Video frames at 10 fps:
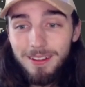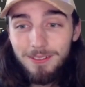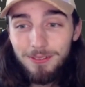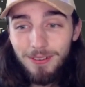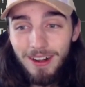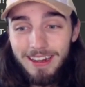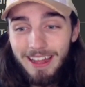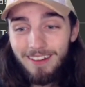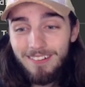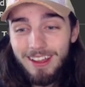for right
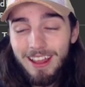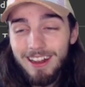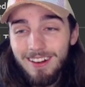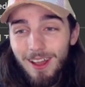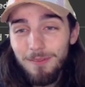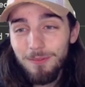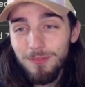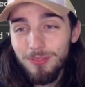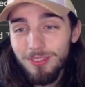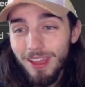now, we're going to try and
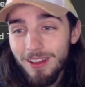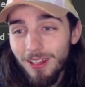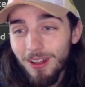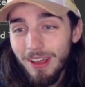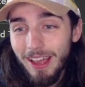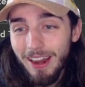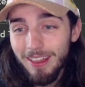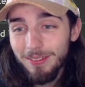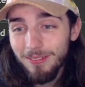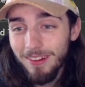cycle our way out
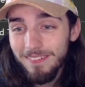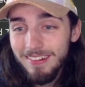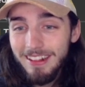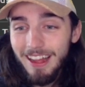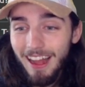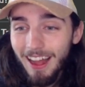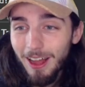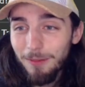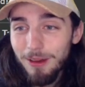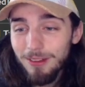of this one.
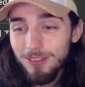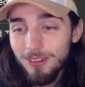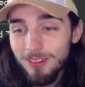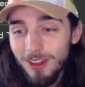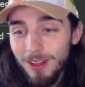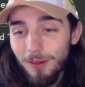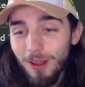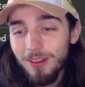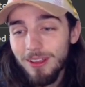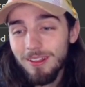Barraskewda is going to come
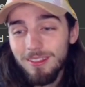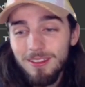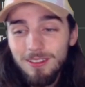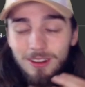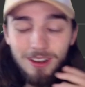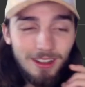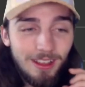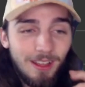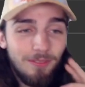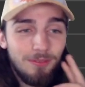on out into Sneasler to try to
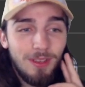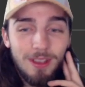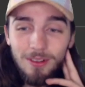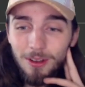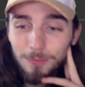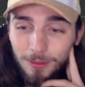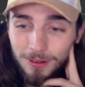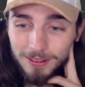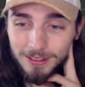get fake out on the board.